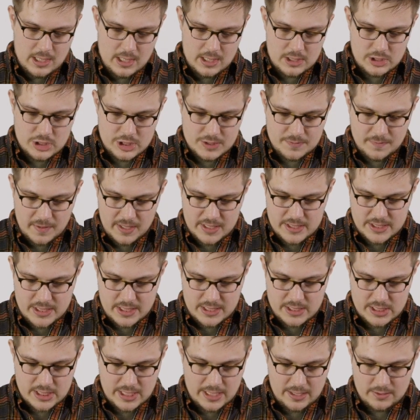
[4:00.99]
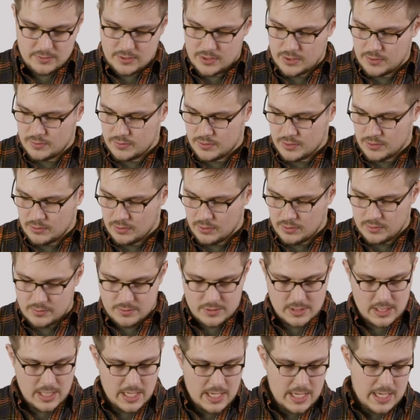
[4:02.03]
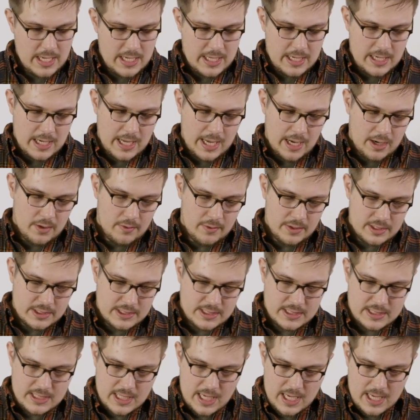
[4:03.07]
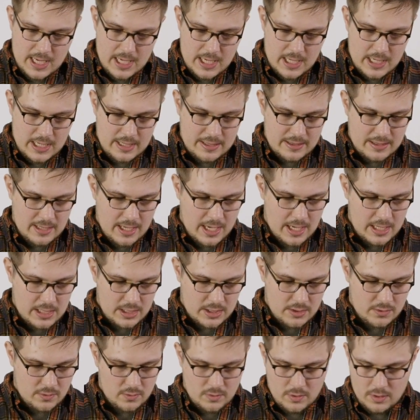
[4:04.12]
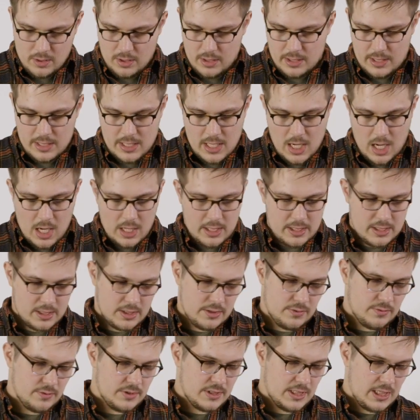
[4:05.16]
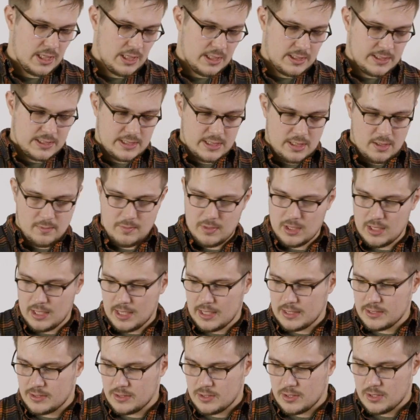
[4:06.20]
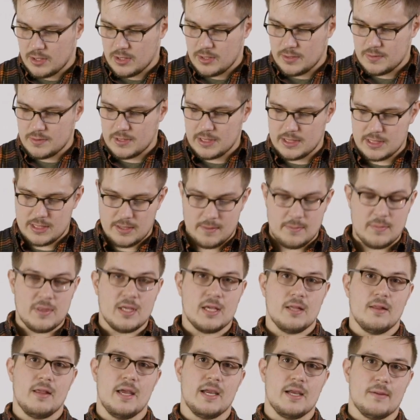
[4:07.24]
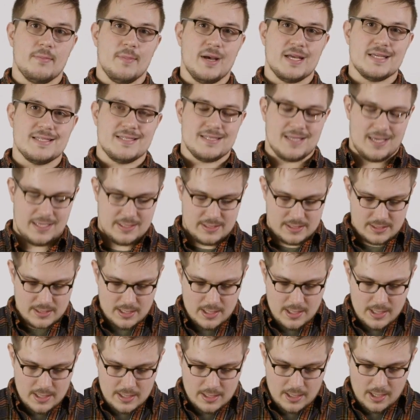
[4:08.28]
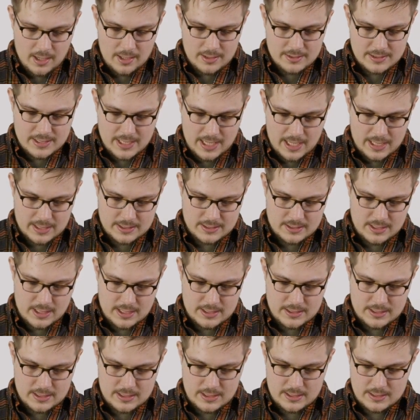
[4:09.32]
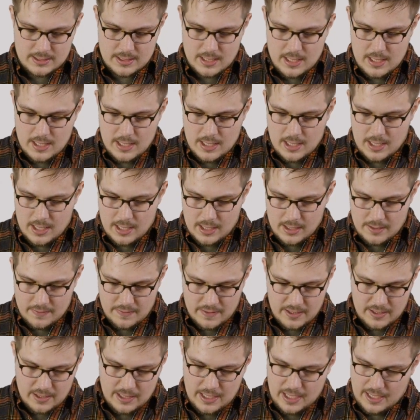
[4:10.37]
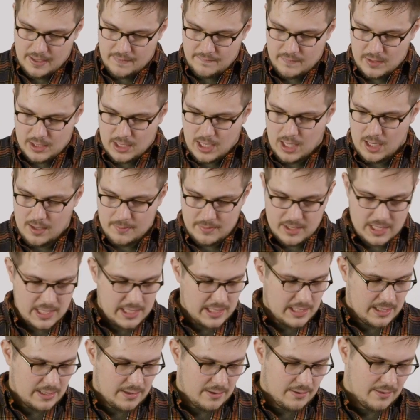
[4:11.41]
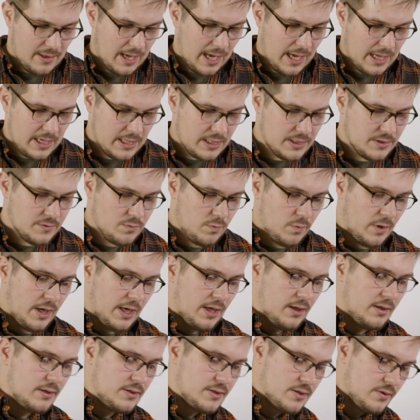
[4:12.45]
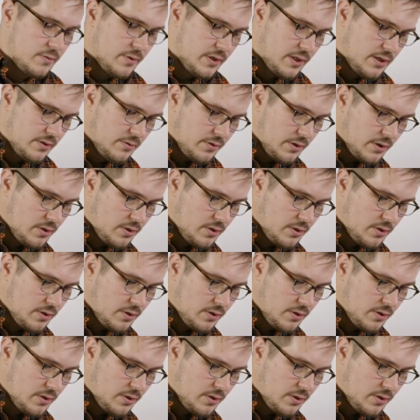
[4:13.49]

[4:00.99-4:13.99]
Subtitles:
just by changing out two screws. Now, say that you're not using a cinema lens, you're using something like my Zeiss Contax lenses. They have accommodated that as well. So we can do a